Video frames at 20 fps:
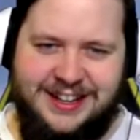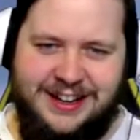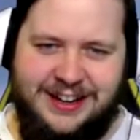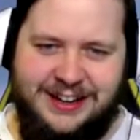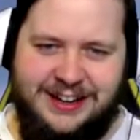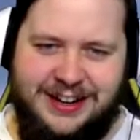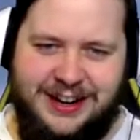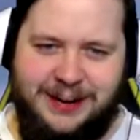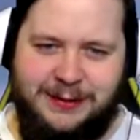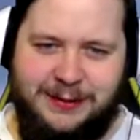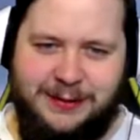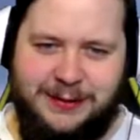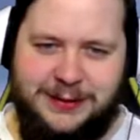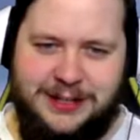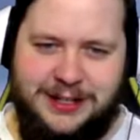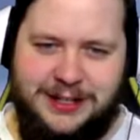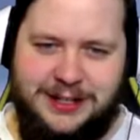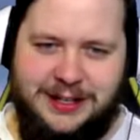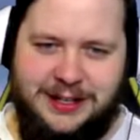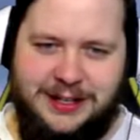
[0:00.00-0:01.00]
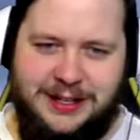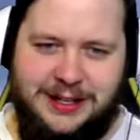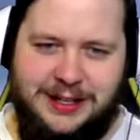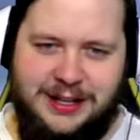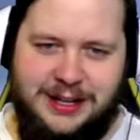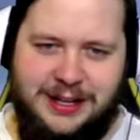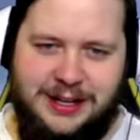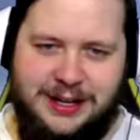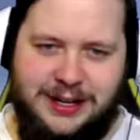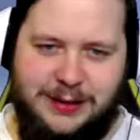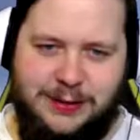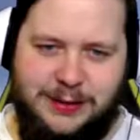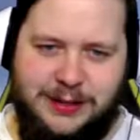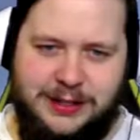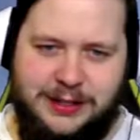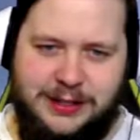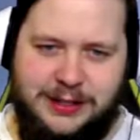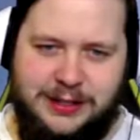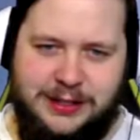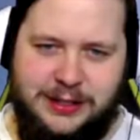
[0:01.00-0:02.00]
Okay, rotate. There we
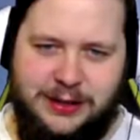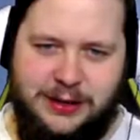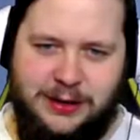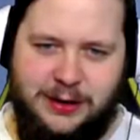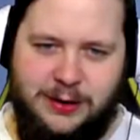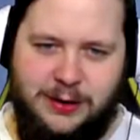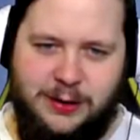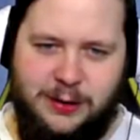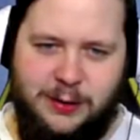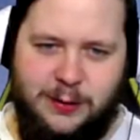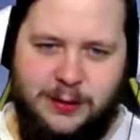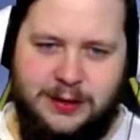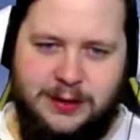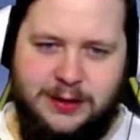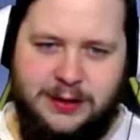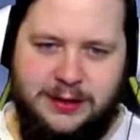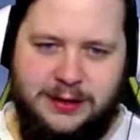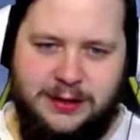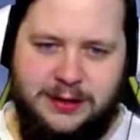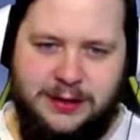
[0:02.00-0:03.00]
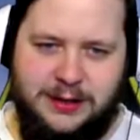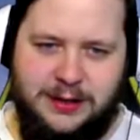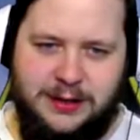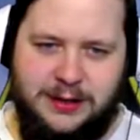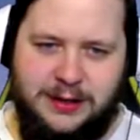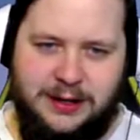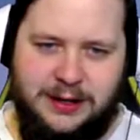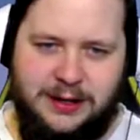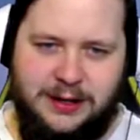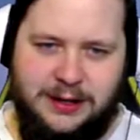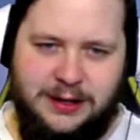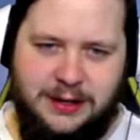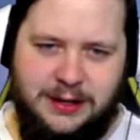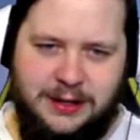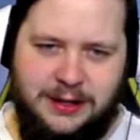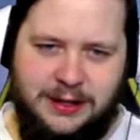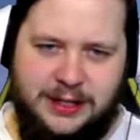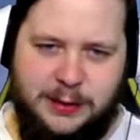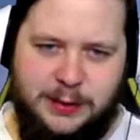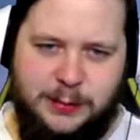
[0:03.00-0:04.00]
go.
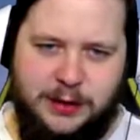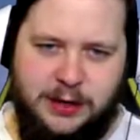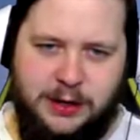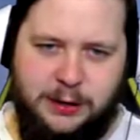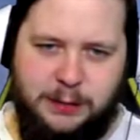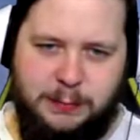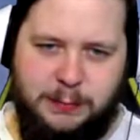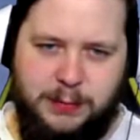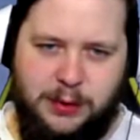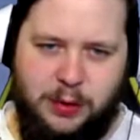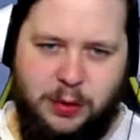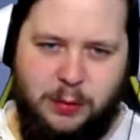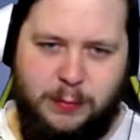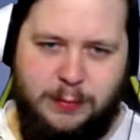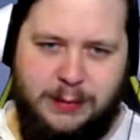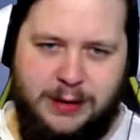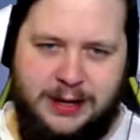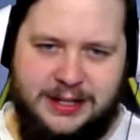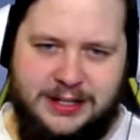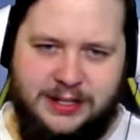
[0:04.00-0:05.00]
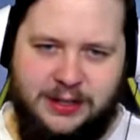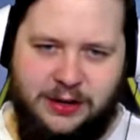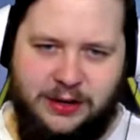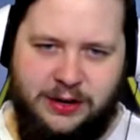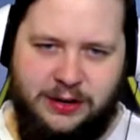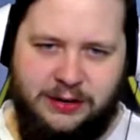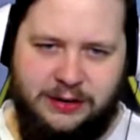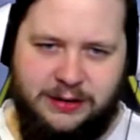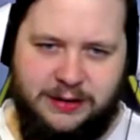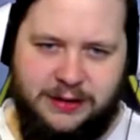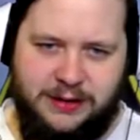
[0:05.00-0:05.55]
Let's put a big old mask on her.